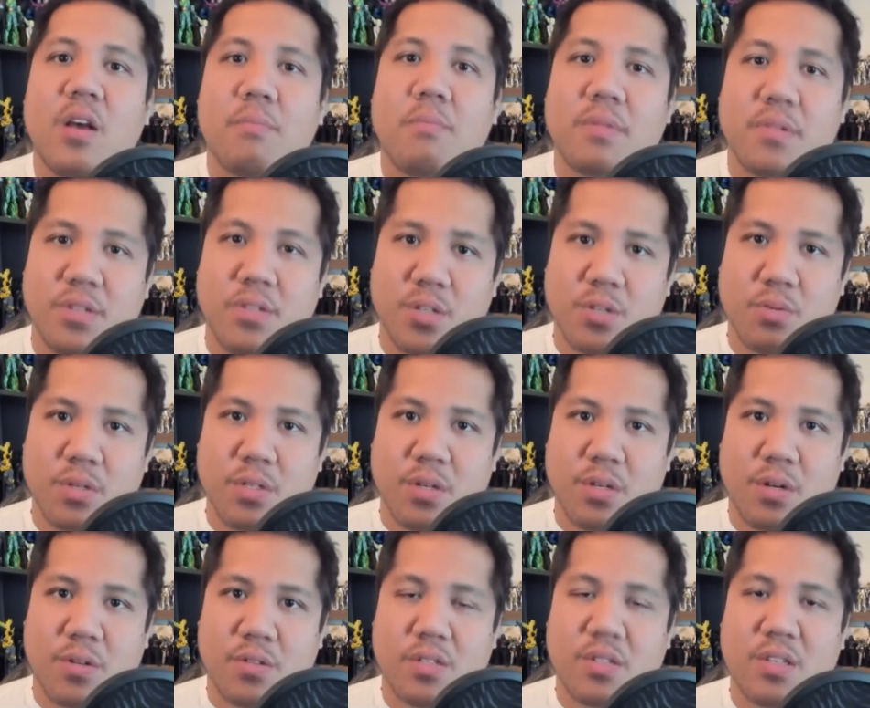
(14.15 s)
produce
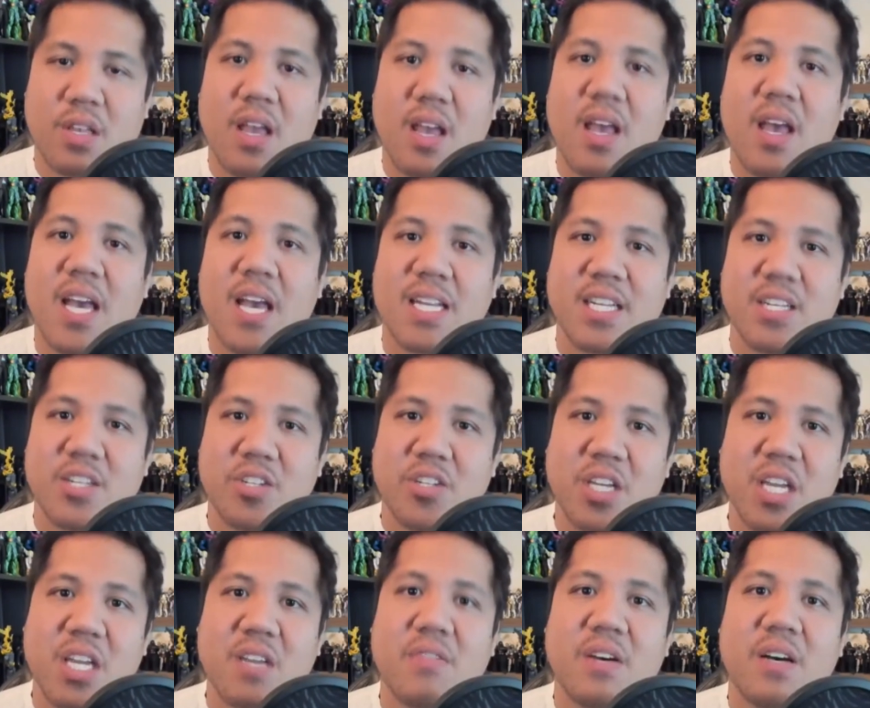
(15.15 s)
results, and
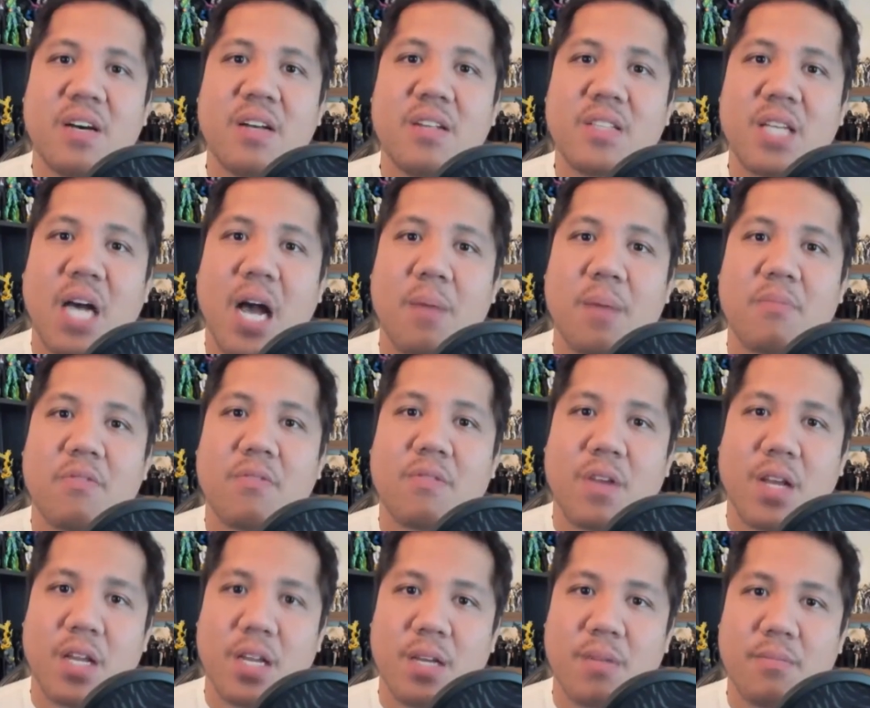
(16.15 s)
achieve time
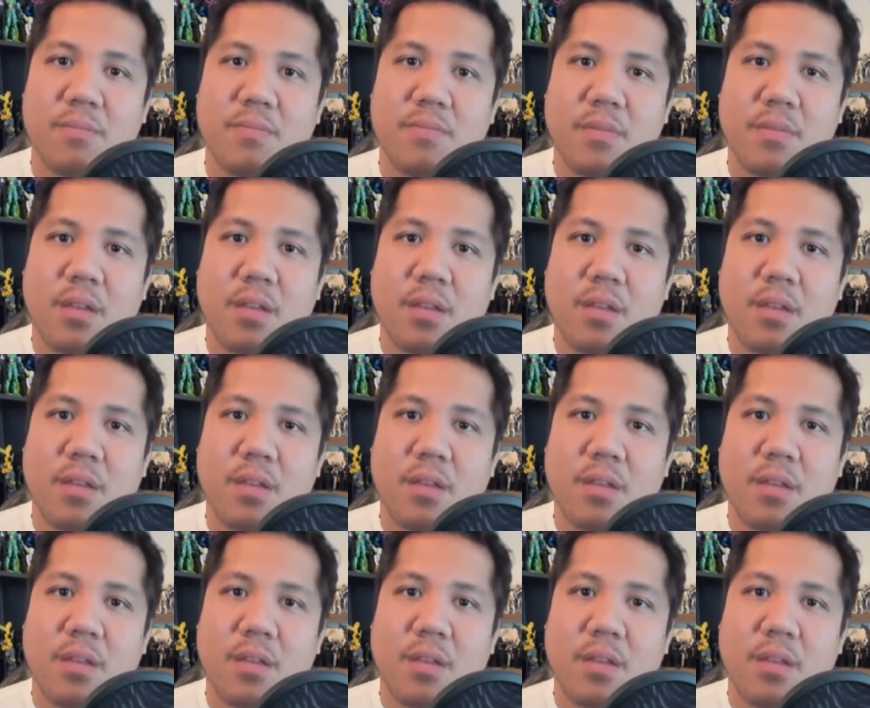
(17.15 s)
freedom.